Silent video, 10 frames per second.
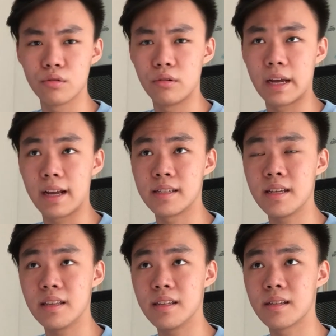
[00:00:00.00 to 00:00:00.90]
So like I
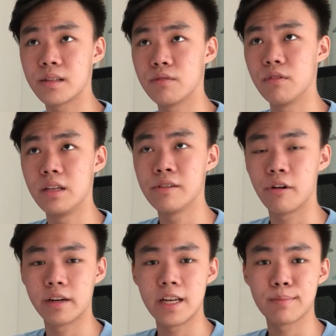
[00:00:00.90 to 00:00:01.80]
said, this doesn't really
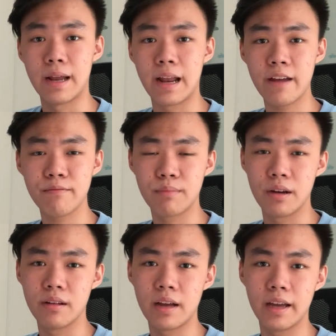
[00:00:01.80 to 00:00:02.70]
organize my life,
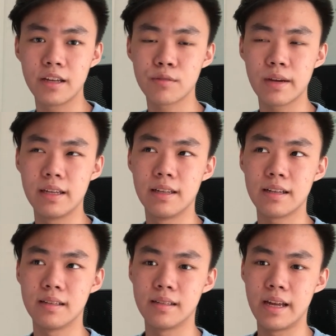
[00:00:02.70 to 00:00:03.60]
but I guess what it
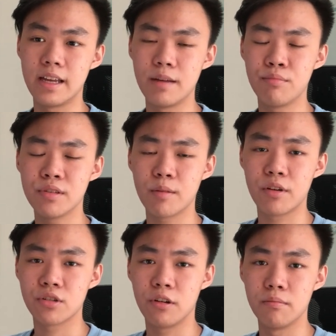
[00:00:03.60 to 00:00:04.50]
does is that it puts the
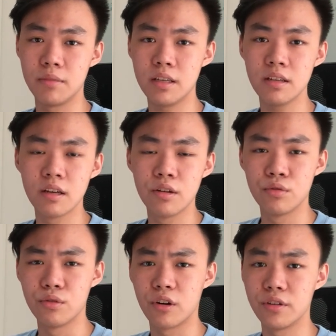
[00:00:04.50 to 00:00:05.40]
pressure on me
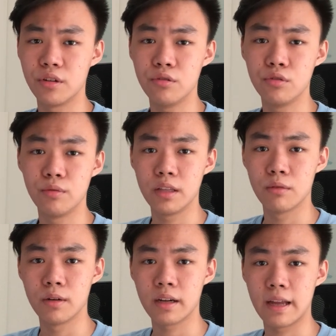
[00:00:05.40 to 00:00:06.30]
to continue doing
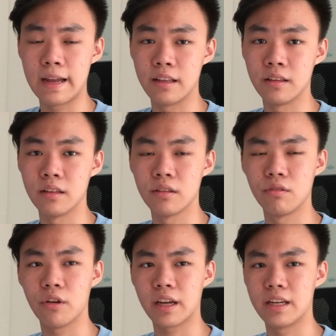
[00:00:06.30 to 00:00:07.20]
the work and
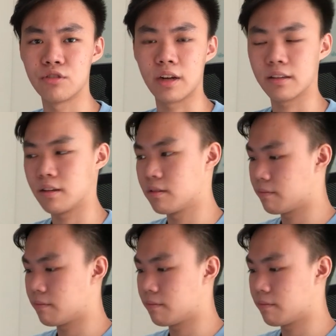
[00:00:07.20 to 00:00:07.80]
not get distracted.